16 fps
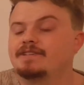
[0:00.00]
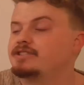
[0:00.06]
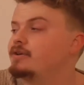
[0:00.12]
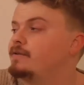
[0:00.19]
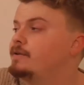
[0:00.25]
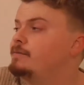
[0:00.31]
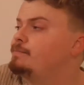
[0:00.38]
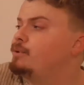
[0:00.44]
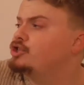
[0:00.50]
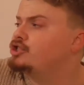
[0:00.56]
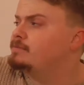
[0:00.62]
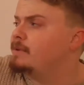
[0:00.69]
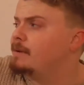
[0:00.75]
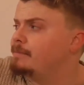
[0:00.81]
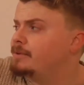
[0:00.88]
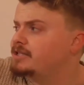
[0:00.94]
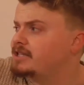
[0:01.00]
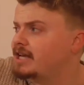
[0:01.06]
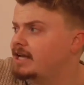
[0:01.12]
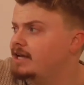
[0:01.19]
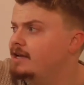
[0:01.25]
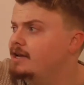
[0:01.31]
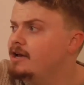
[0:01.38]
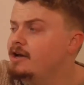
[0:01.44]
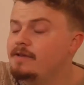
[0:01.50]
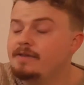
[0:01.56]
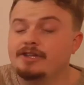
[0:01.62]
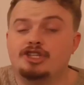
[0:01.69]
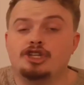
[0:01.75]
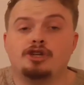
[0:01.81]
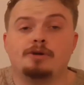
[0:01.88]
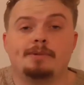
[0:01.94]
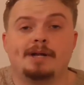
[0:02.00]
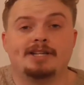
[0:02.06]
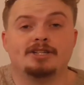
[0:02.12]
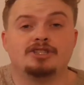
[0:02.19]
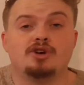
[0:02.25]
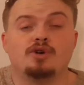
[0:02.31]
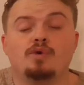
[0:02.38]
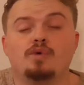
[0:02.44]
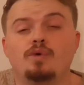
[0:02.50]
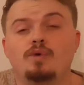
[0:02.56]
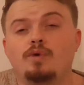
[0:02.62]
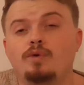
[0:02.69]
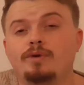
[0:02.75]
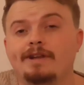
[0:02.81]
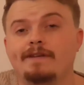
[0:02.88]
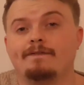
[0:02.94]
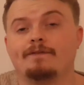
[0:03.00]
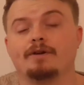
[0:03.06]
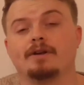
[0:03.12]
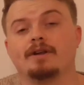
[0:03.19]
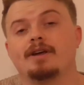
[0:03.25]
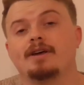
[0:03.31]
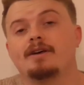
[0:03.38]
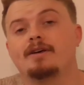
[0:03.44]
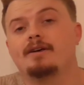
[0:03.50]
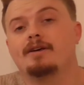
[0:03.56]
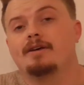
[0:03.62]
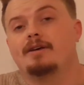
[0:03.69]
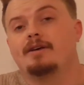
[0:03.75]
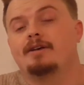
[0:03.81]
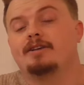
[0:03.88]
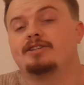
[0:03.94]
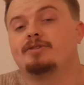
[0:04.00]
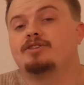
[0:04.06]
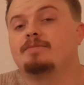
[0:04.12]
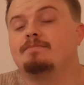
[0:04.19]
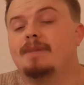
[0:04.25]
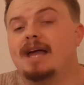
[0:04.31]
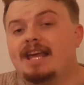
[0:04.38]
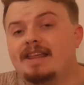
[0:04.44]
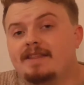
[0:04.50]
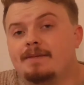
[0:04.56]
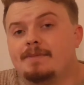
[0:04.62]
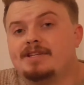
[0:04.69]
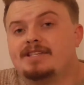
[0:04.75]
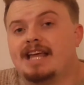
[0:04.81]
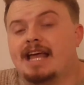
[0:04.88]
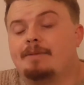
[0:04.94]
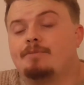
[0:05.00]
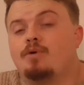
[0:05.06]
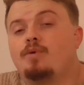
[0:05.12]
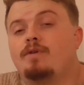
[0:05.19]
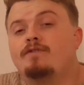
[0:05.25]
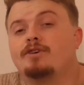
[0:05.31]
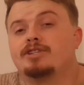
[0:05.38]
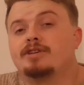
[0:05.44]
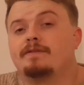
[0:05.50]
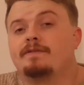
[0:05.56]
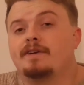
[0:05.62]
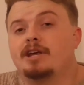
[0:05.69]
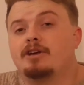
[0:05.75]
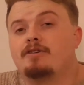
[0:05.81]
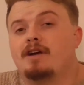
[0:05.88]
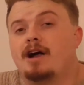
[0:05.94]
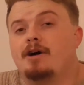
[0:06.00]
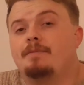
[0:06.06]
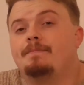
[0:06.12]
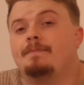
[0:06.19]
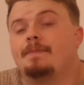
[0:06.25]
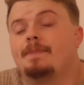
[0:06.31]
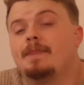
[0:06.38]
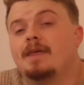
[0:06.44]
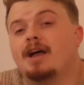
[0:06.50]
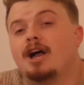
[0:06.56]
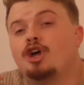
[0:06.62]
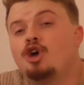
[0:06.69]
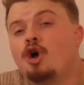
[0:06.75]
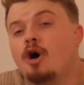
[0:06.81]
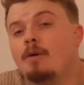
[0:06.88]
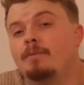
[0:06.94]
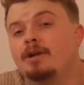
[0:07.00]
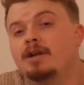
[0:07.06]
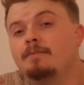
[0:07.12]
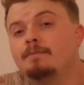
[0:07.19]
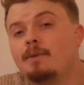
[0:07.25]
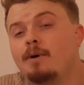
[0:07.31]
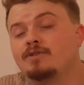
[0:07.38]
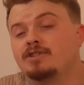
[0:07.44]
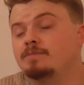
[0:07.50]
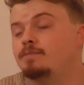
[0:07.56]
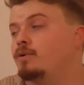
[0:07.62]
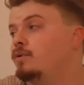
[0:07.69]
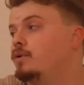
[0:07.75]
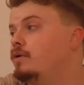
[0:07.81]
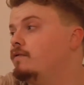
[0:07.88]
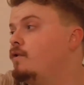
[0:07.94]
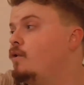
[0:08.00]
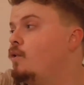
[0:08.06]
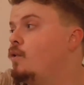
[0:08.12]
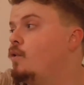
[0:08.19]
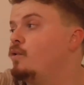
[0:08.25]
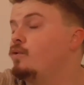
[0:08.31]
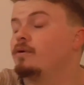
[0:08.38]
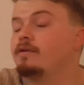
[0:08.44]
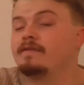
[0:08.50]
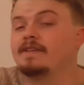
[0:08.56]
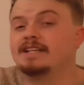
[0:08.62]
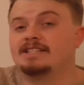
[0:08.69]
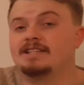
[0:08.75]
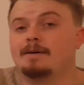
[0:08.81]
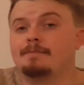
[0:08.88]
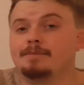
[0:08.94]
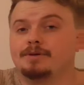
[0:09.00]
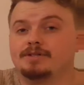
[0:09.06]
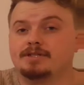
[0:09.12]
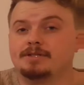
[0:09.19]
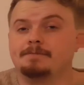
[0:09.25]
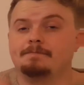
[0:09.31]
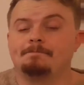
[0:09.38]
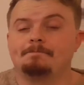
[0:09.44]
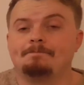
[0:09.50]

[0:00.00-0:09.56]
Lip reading: So the bottom numbers here, the denominators are all different. So to make them the same, we've got to figure out a common multiple of all of these numbers.